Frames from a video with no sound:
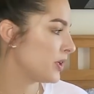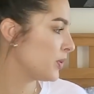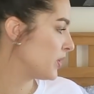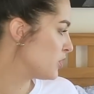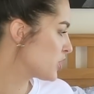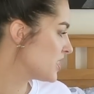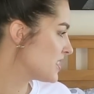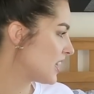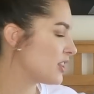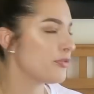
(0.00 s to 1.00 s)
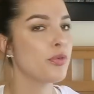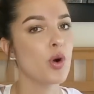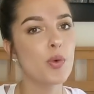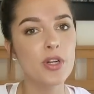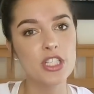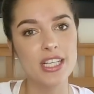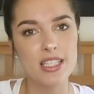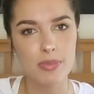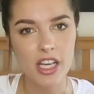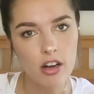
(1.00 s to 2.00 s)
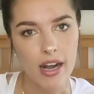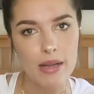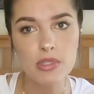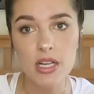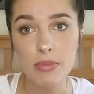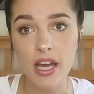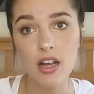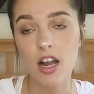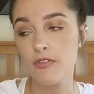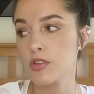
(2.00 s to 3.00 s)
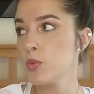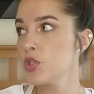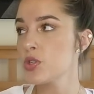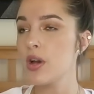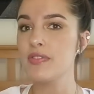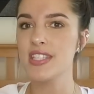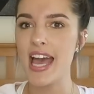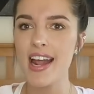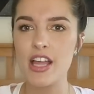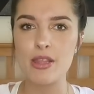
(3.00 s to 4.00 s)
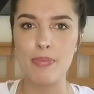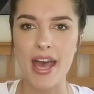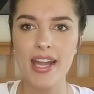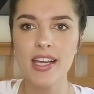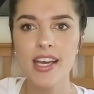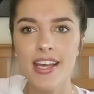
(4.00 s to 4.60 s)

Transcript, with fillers: but we usually sit on the floor, which gets a bit cramped and a bit uncomfortable. So I've sat on the bed.